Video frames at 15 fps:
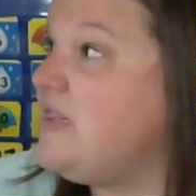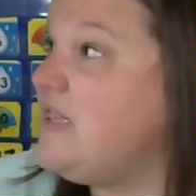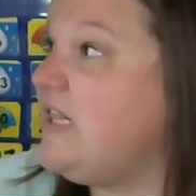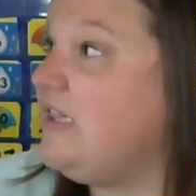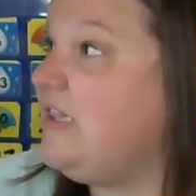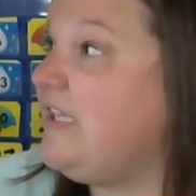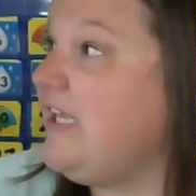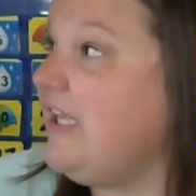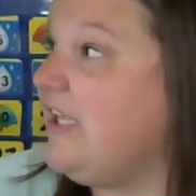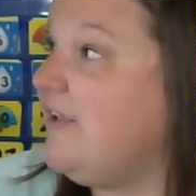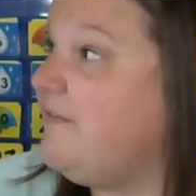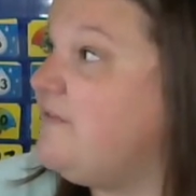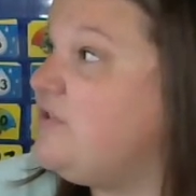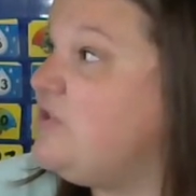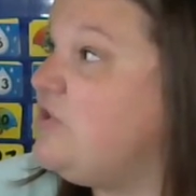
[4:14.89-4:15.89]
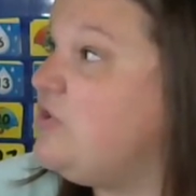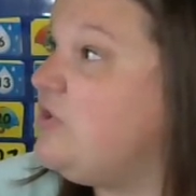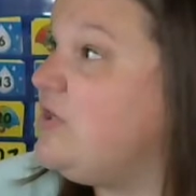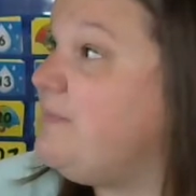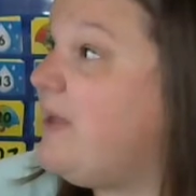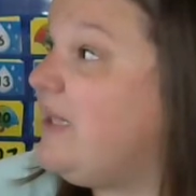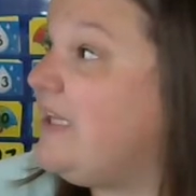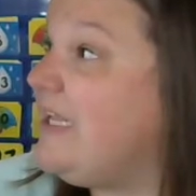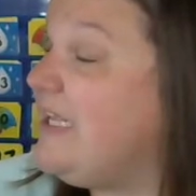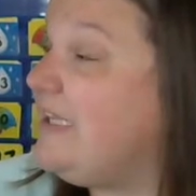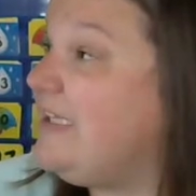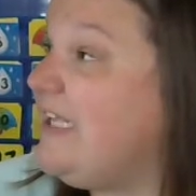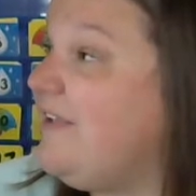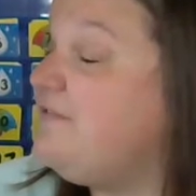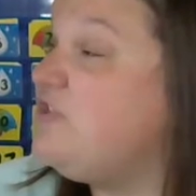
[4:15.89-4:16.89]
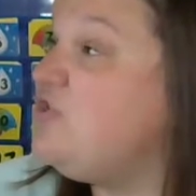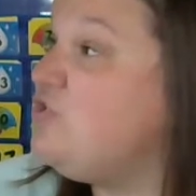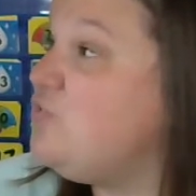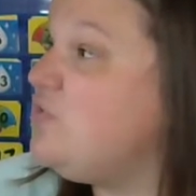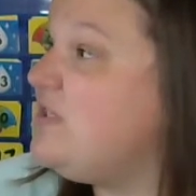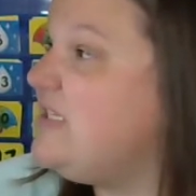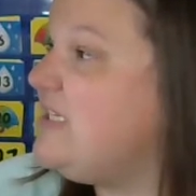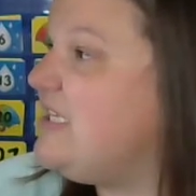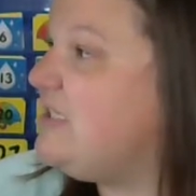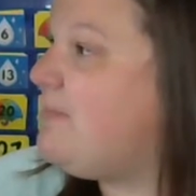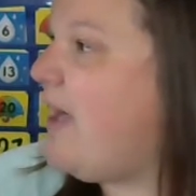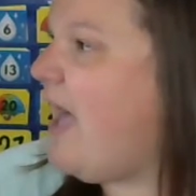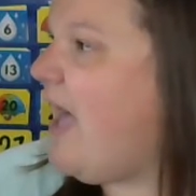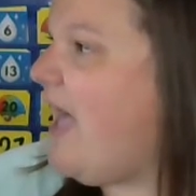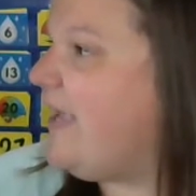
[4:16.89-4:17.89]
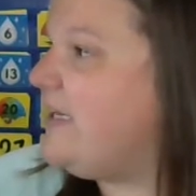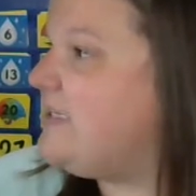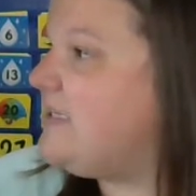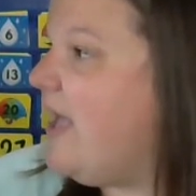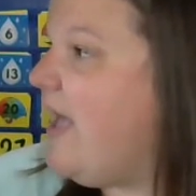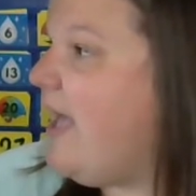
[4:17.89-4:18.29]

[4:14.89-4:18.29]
it leaves new seeds behind.